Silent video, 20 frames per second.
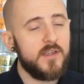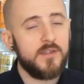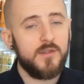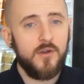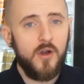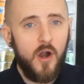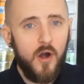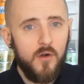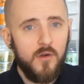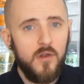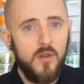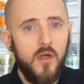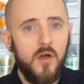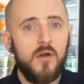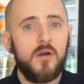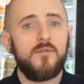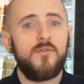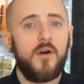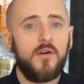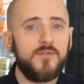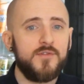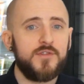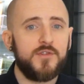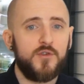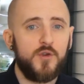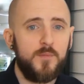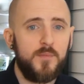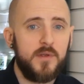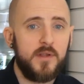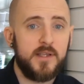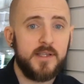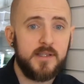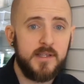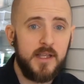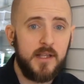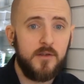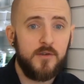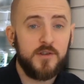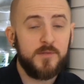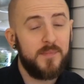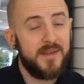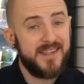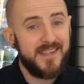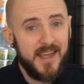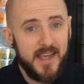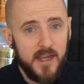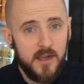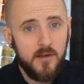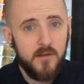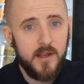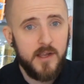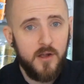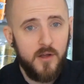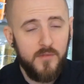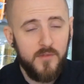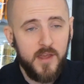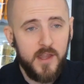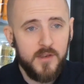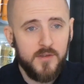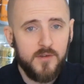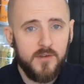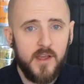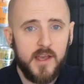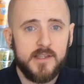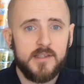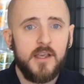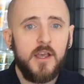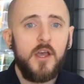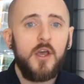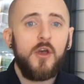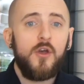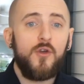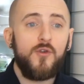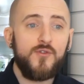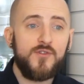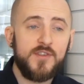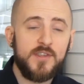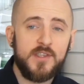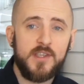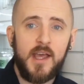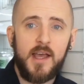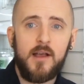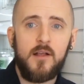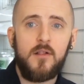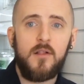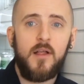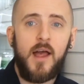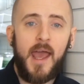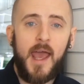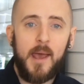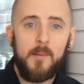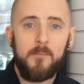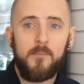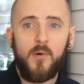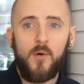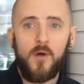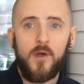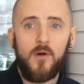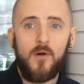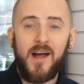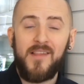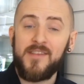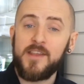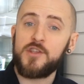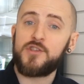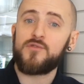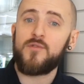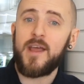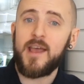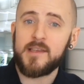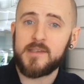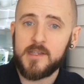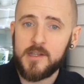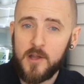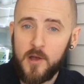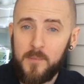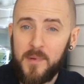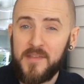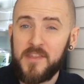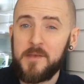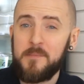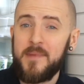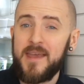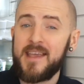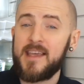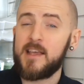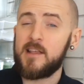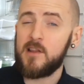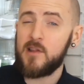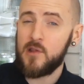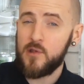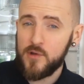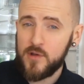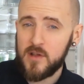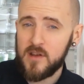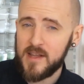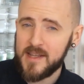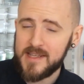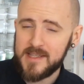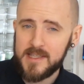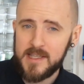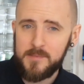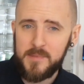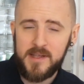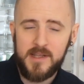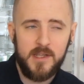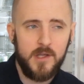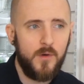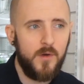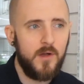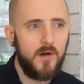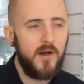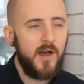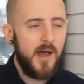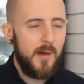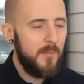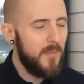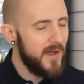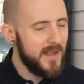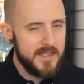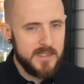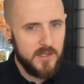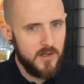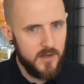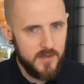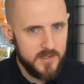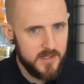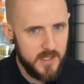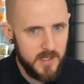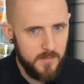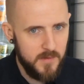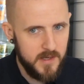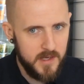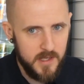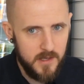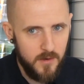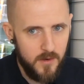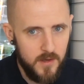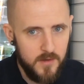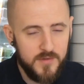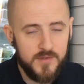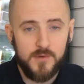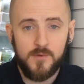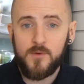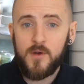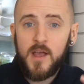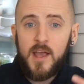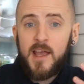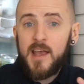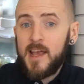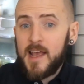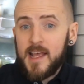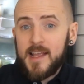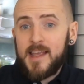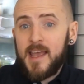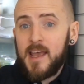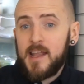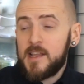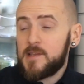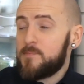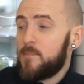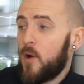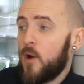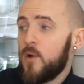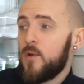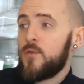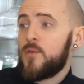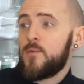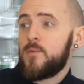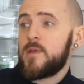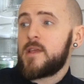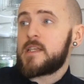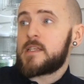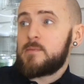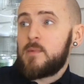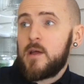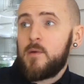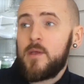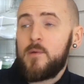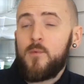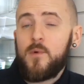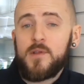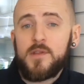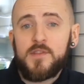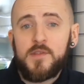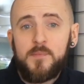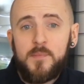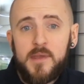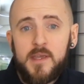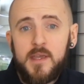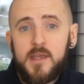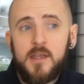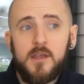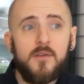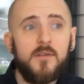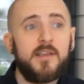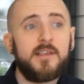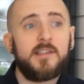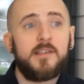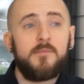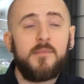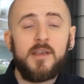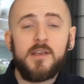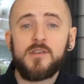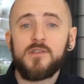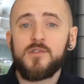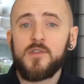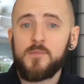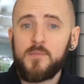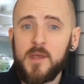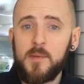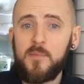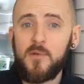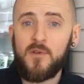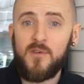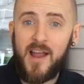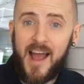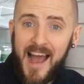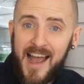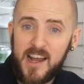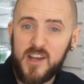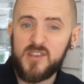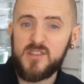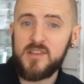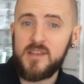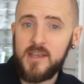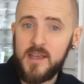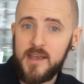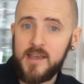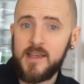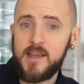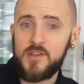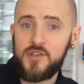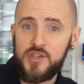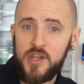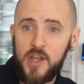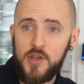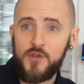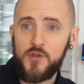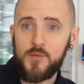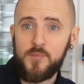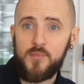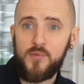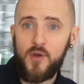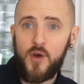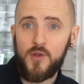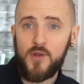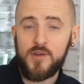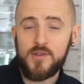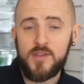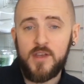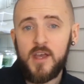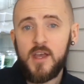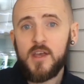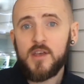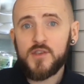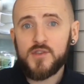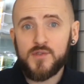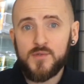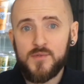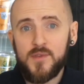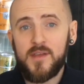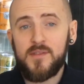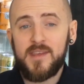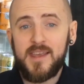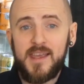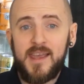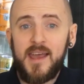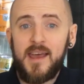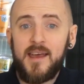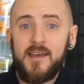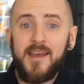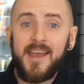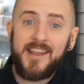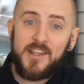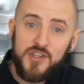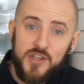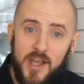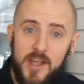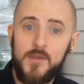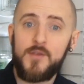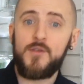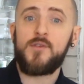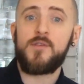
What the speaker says: about this, there are a lot of unscrupulous dealers, particularly on the internet, who sell hemp oil and they dress it up and they make it look like CBD oil, but it's not CBD oil. So again, it's part of the reason why we wanted to be here, is to make sure that people are actually getting a genuine product so that they get a